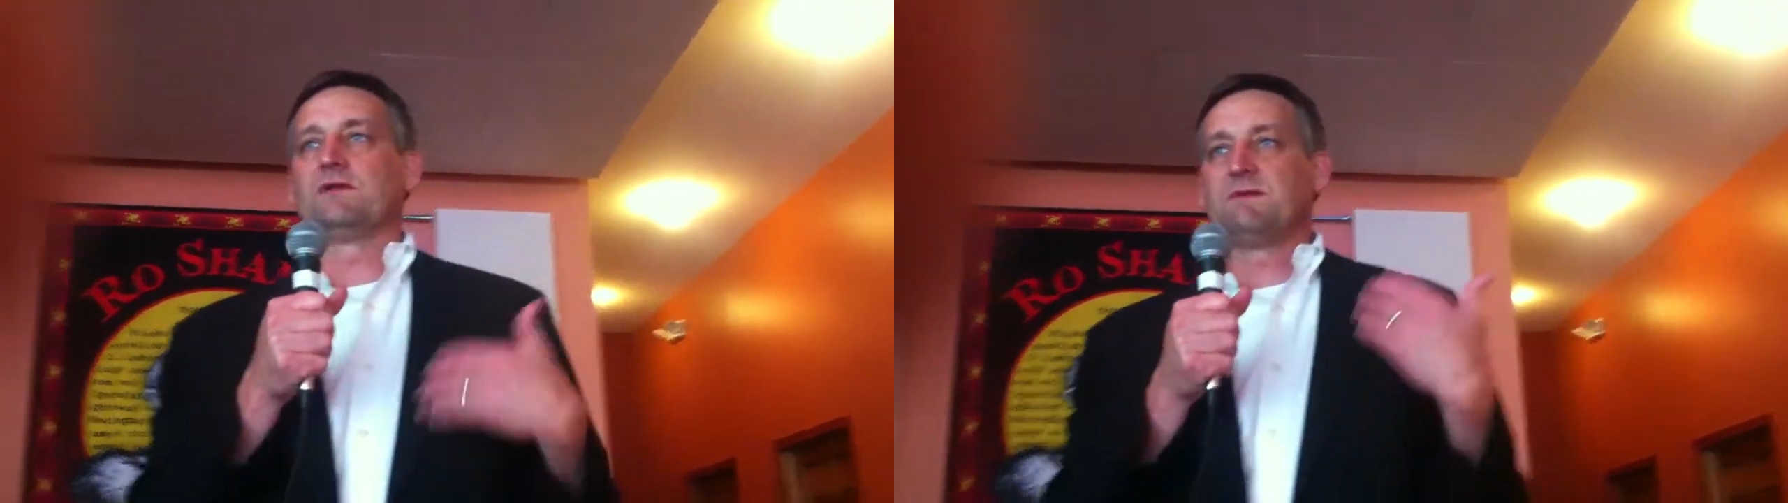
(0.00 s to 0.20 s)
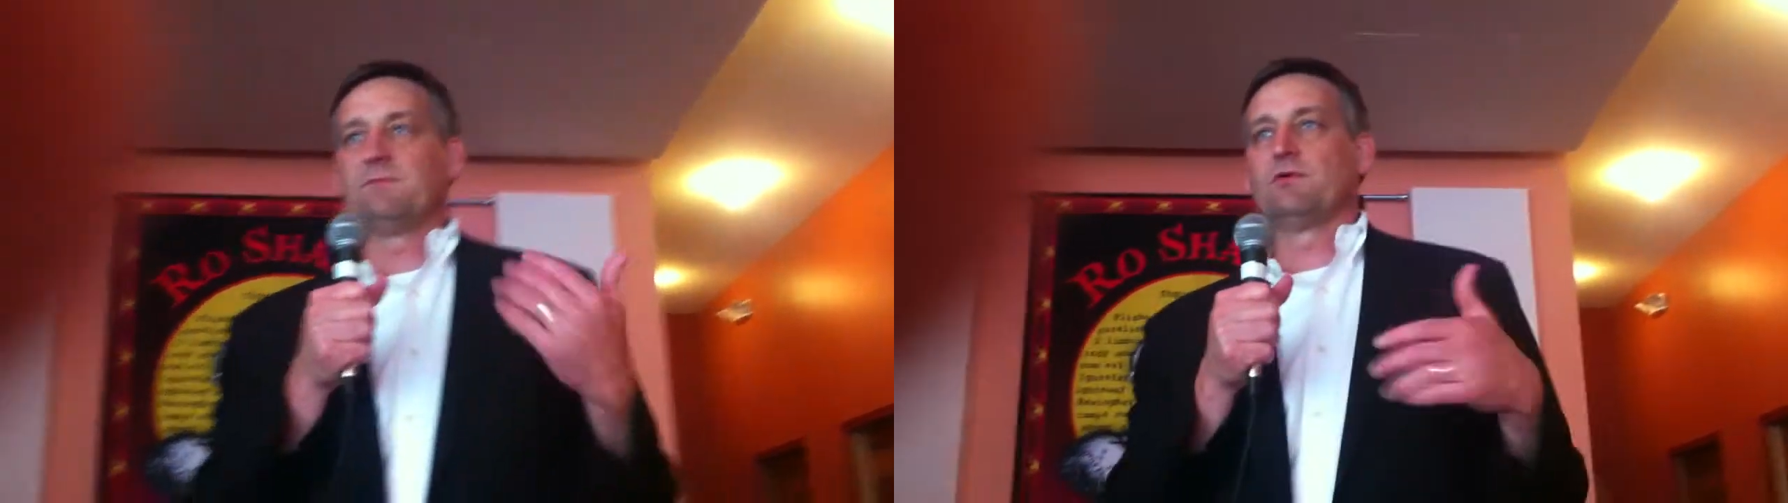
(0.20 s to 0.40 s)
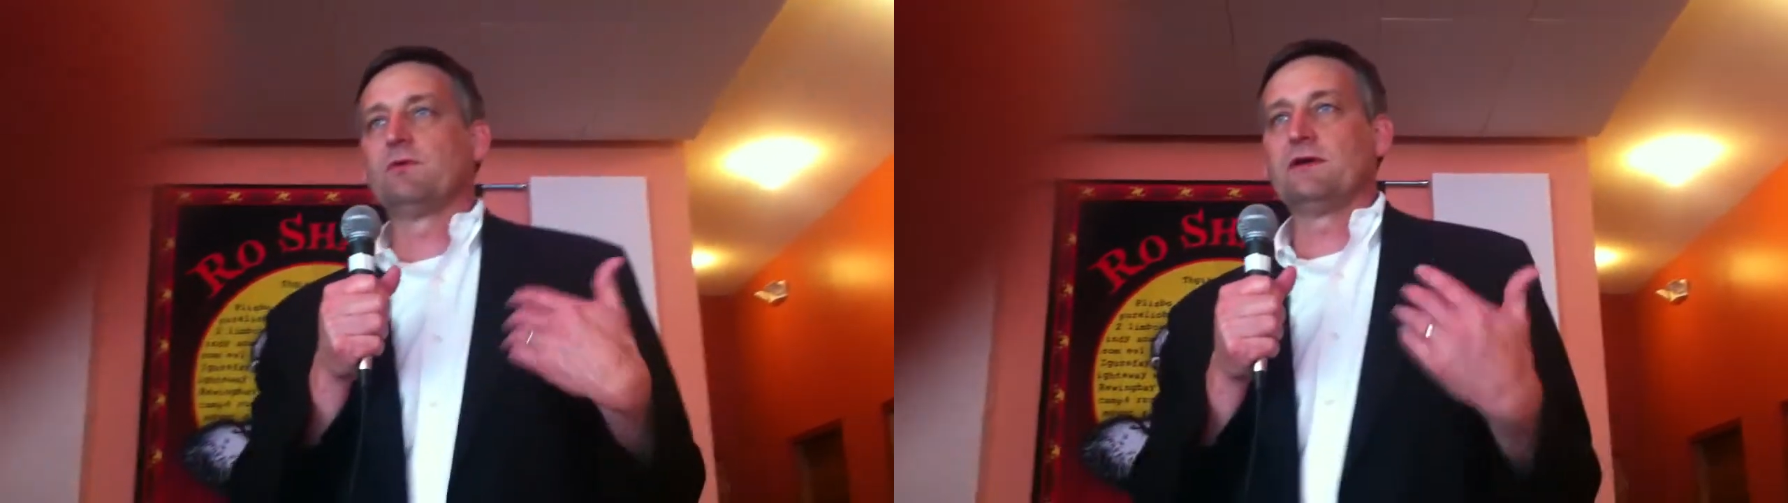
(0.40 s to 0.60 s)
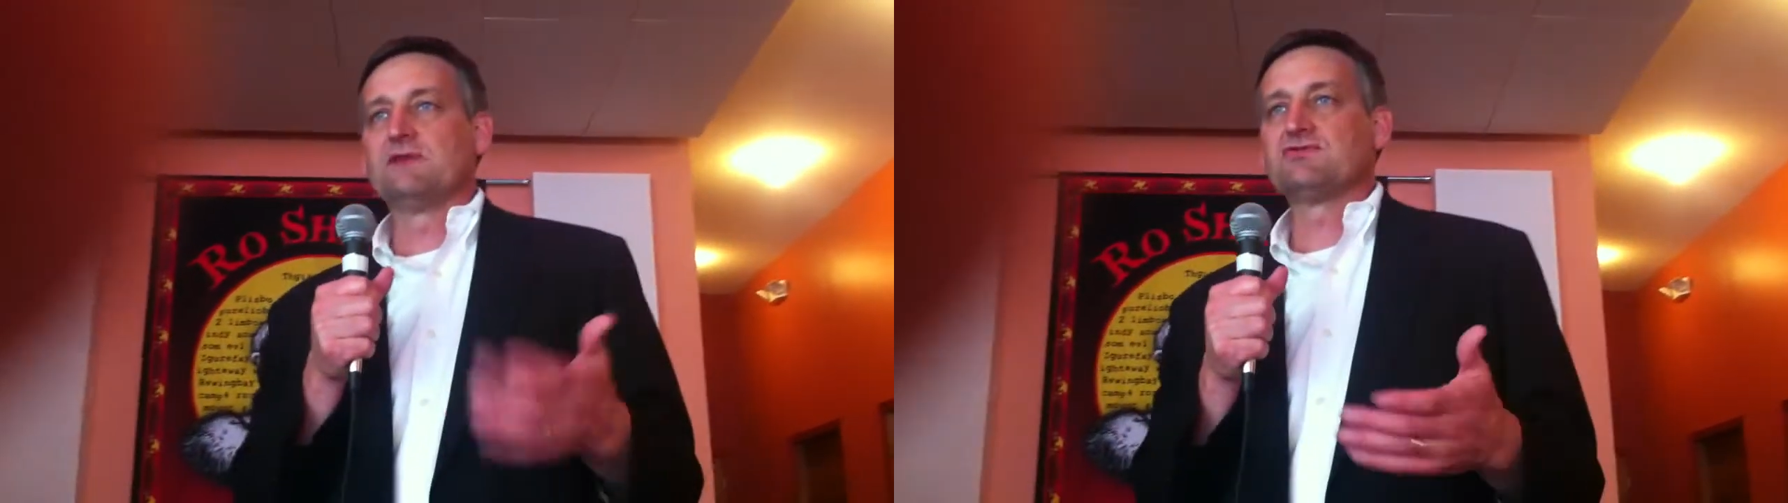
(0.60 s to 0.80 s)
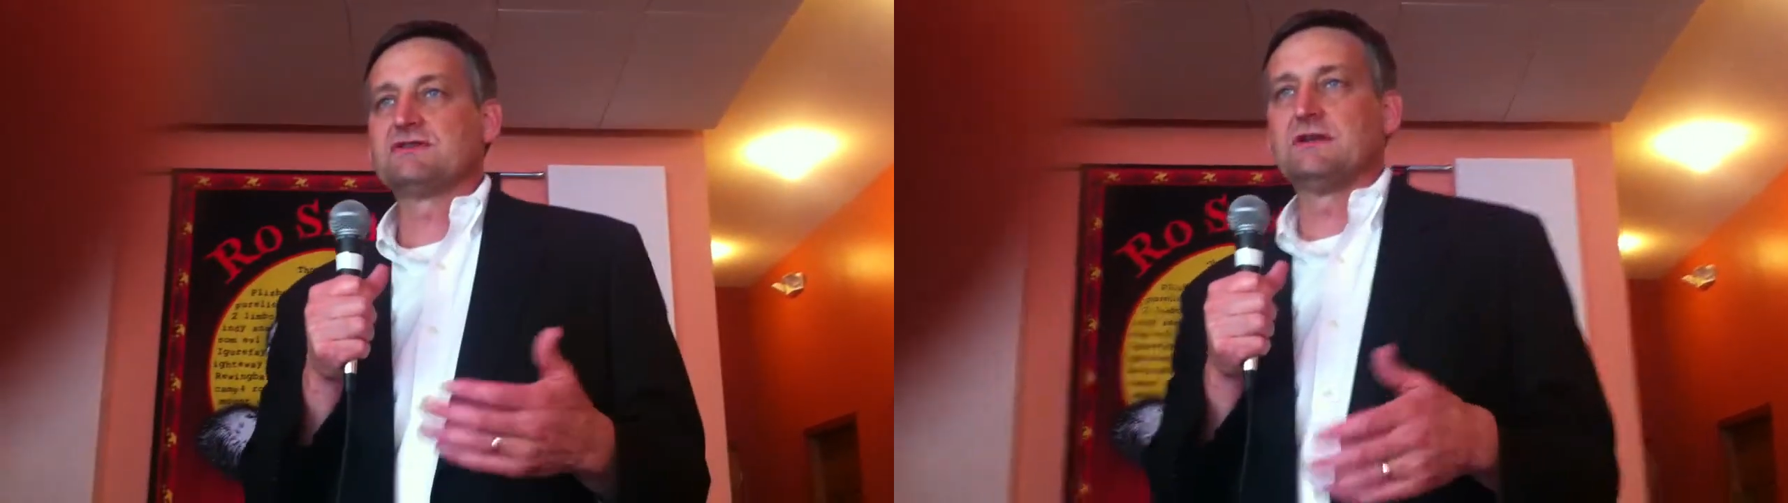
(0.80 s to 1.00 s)
what people are really
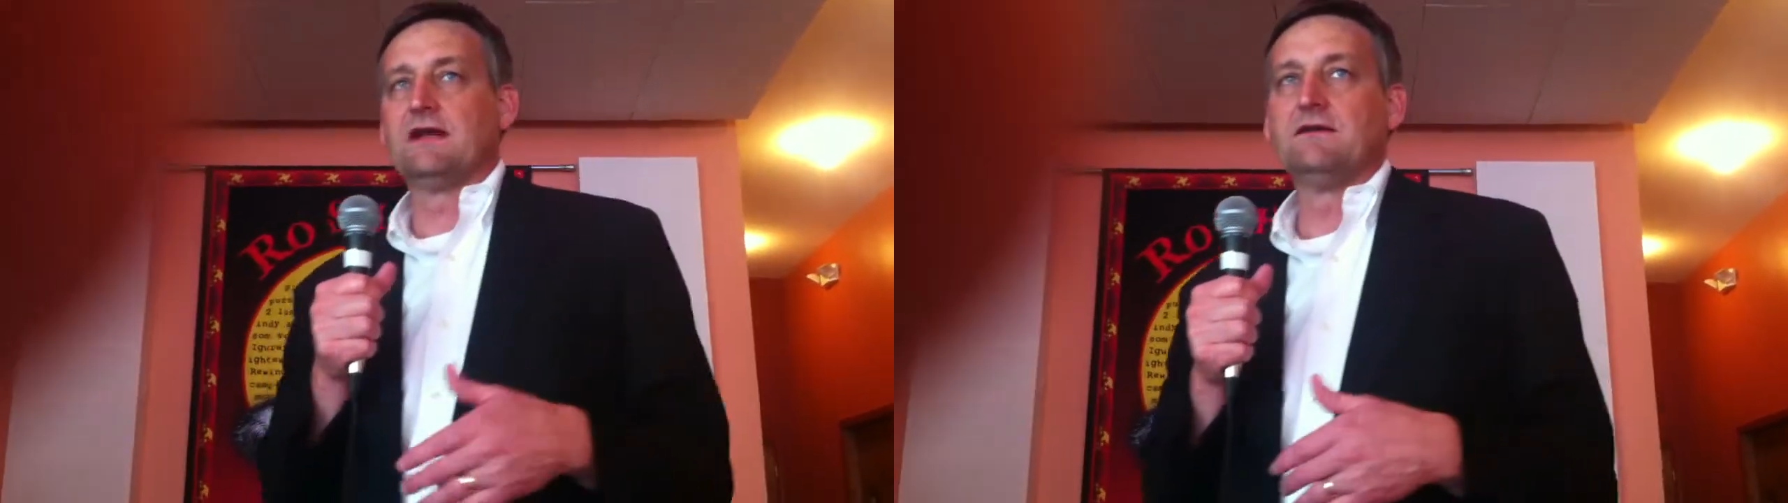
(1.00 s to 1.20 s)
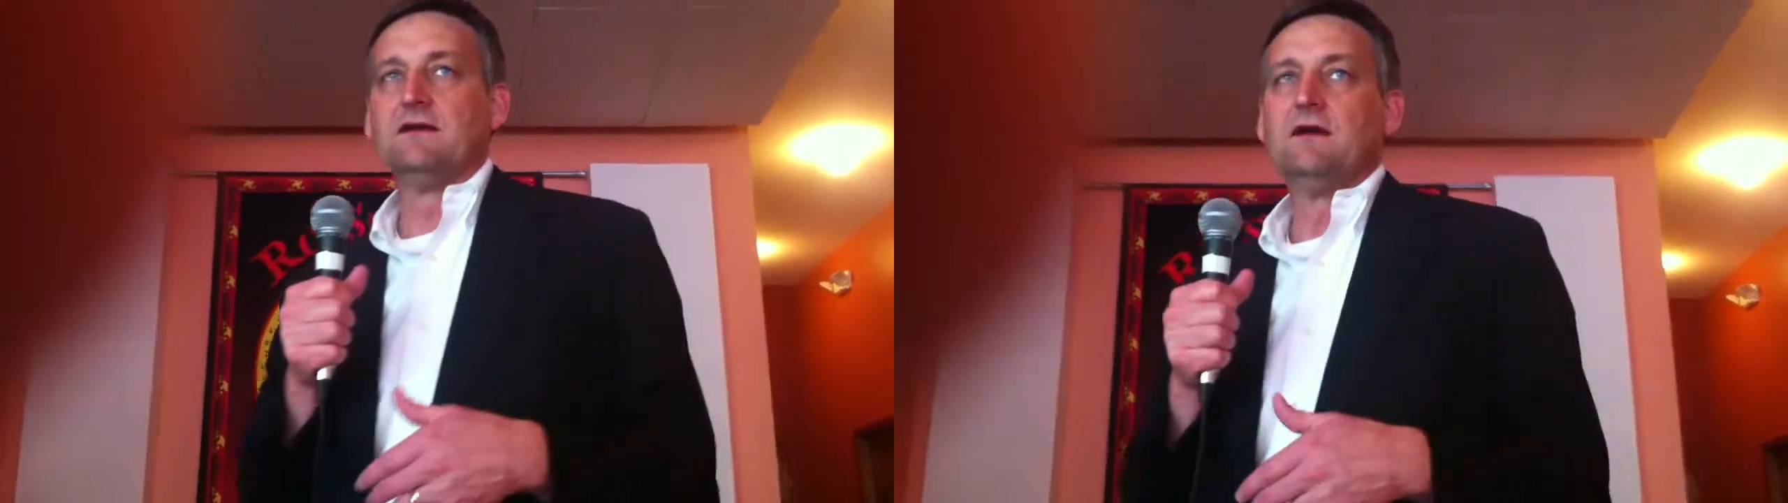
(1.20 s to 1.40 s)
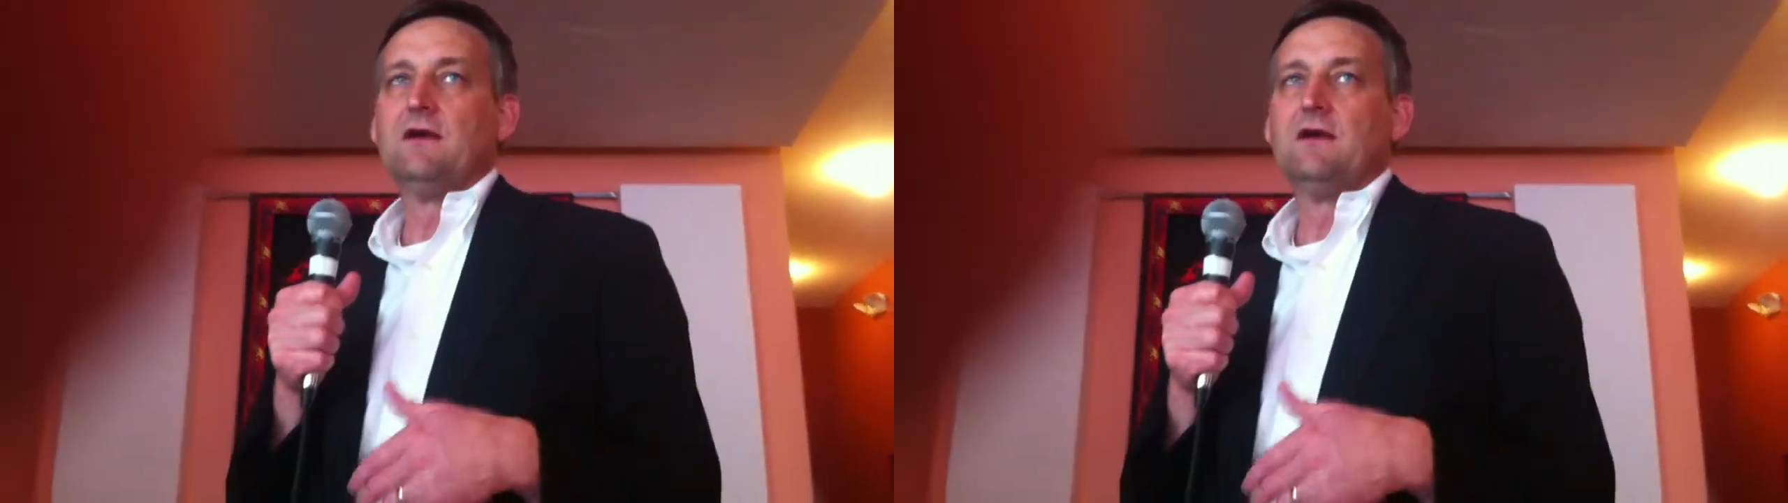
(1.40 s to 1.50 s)
interested in